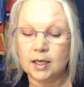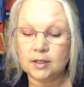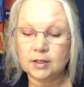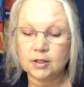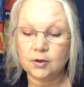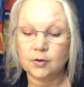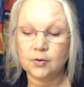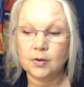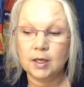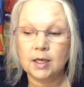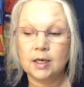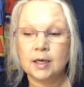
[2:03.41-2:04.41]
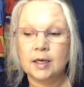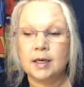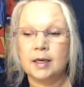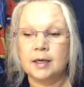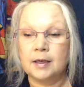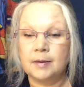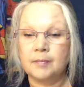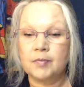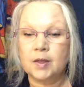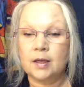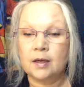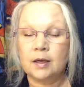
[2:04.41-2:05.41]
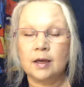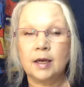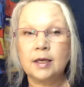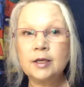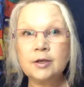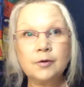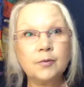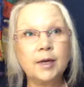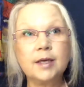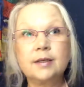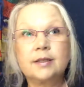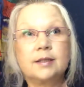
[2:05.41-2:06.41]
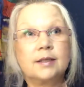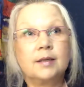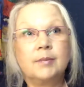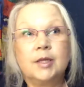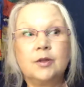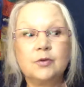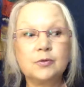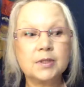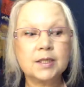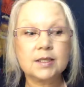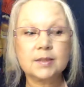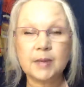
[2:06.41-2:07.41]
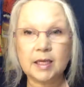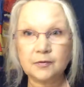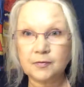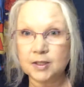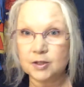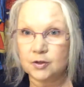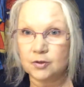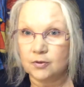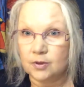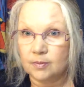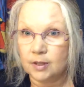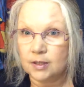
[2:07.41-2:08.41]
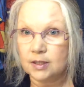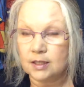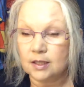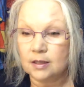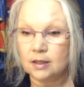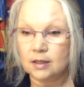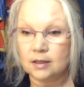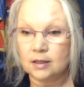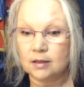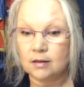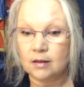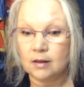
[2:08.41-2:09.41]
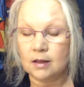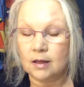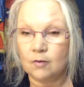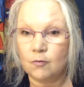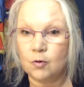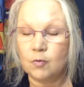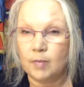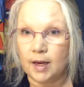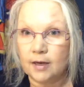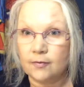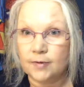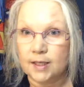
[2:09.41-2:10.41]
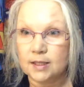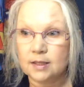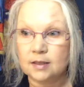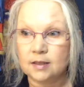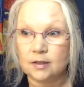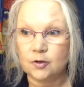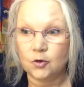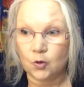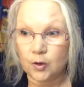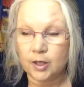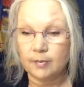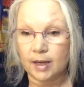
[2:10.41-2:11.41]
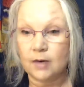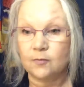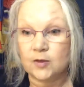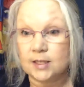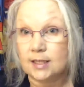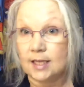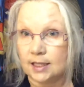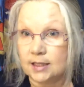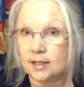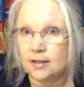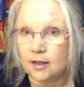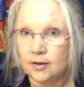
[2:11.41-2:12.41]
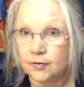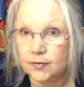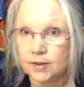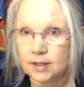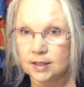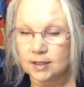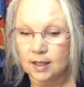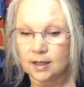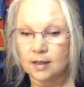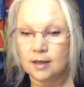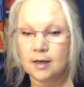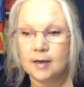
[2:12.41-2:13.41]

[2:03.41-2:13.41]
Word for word: So um and you know what I mean, those things manifest too. I'm not saying that they they won't manifest. You're going to manifest that stuff instead.